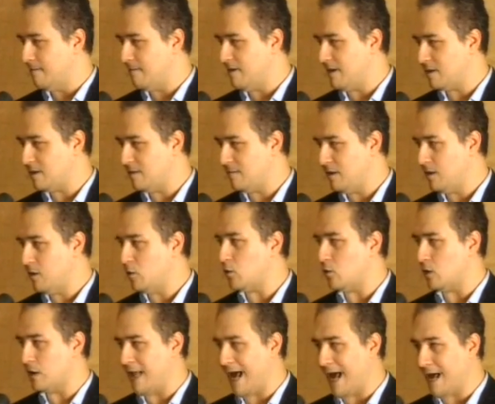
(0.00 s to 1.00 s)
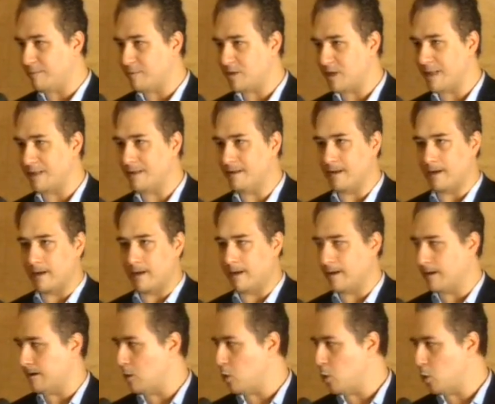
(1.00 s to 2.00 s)
festival or the
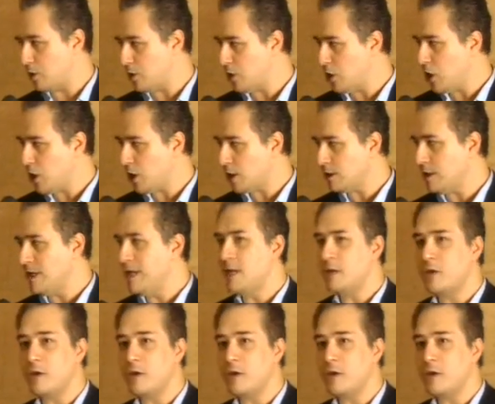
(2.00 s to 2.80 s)
Hapsat courtyard,